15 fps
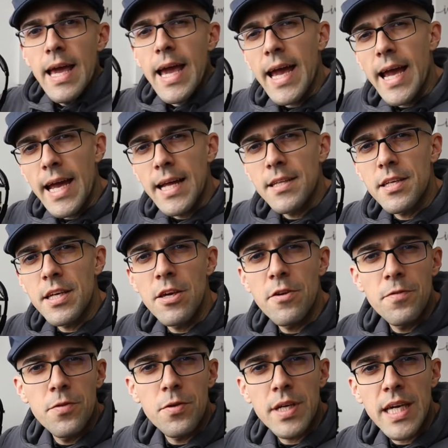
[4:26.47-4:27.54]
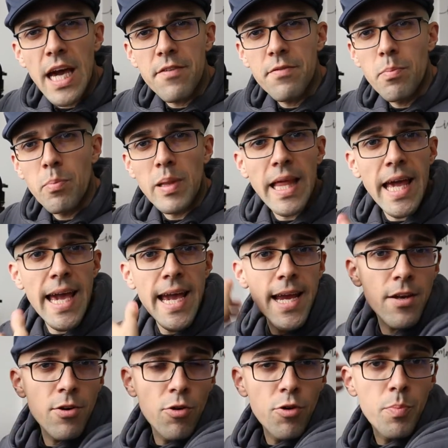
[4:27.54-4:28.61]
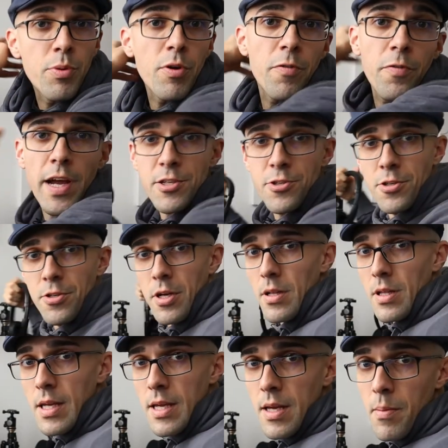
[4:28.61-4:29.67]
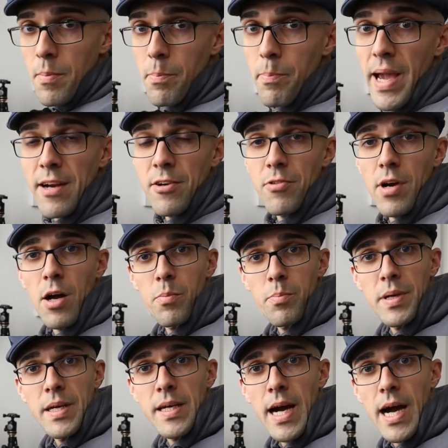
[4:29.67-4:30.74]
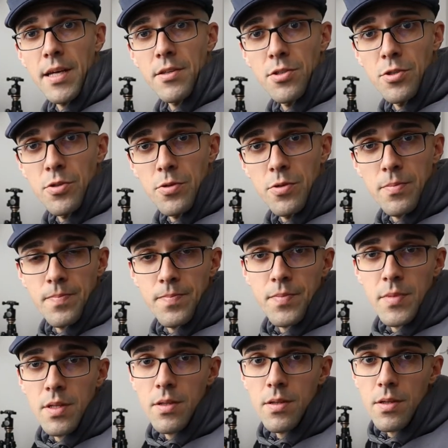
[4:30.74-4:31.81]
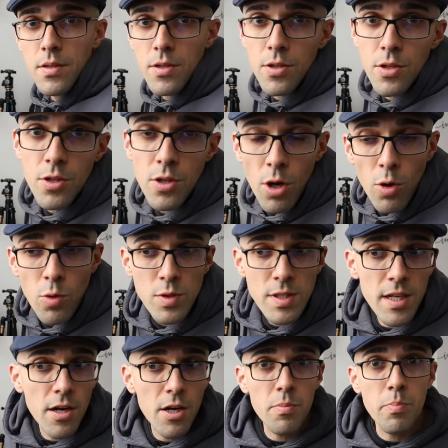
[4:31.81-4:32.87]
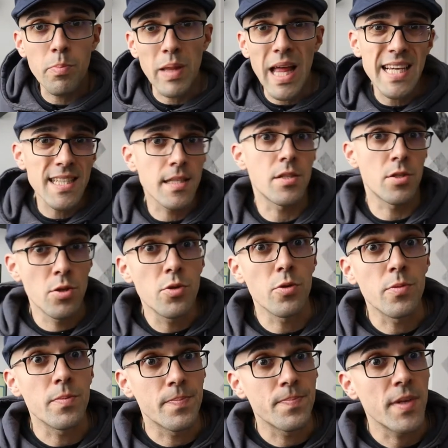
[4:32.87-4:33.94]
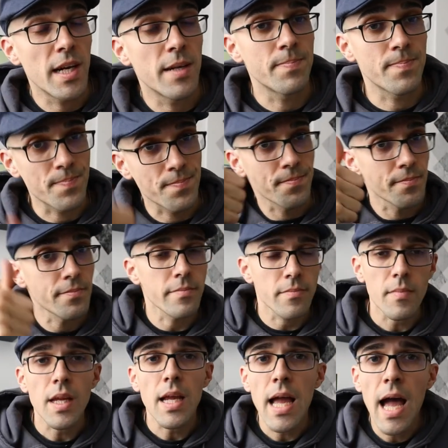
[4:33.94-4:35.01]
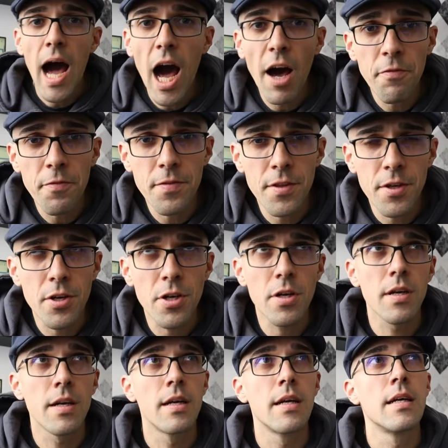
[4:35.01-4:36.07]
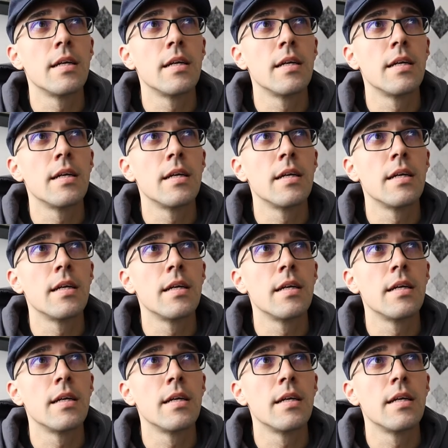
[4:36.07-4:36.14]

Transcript: and if you have plain or professional background behind you, those are pluses too. Yeah. After